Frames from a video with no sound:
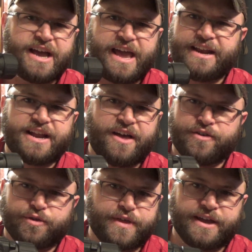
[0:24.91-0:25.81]
and
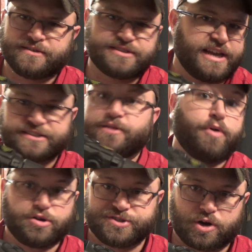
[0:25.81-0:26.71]
other things. It's the
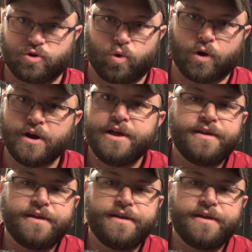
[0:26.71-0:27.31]
Pulsar Core.